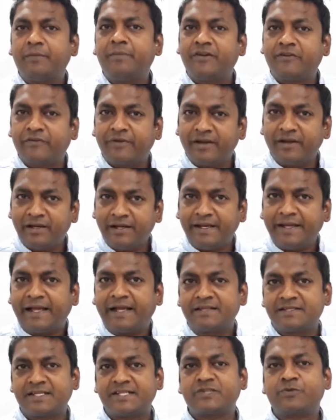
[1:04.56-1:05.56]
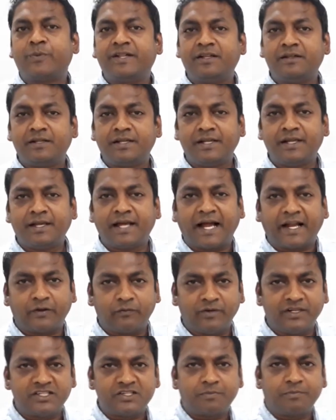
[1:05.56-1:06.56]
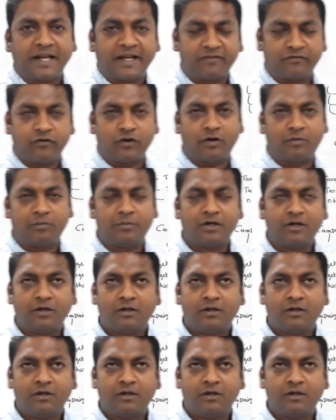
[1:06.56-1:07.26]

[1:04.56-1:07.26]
bid really exist within the AdWords platform?